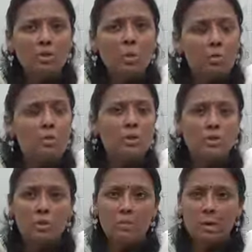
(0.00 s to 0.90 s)
goes
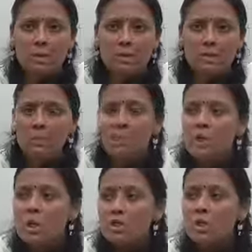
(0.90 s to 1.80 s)
into the market.
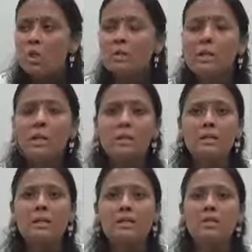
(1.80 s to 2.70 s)
So then in
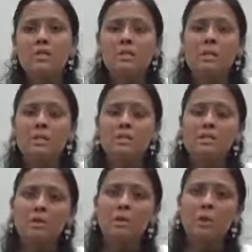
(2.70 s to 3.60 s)
the price
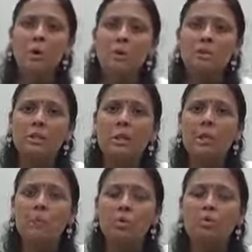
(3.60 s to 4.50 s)
leadership model there
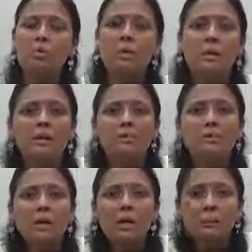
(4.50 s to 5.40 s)
are
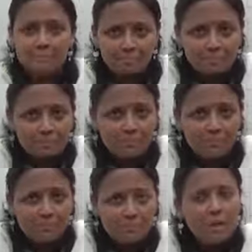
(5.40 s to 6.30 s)
three
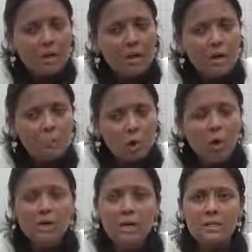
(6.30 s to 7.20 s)

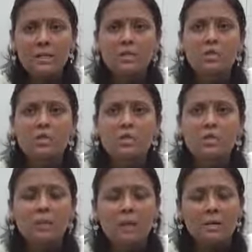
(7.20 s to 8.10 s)
broad categories of
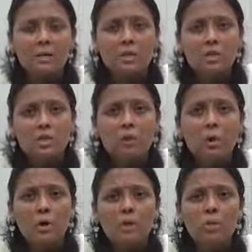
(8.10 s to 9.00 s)
the price leadership
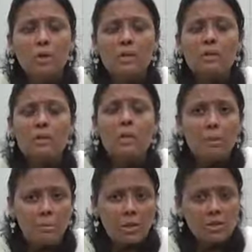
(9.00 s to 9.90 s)
model. One is
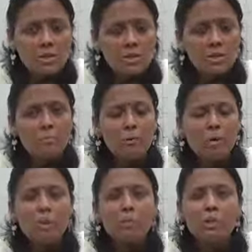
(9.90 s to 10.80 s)
price leadership
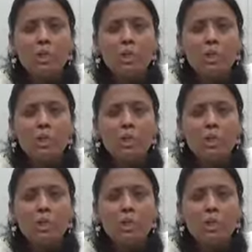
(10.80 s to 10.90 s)
model with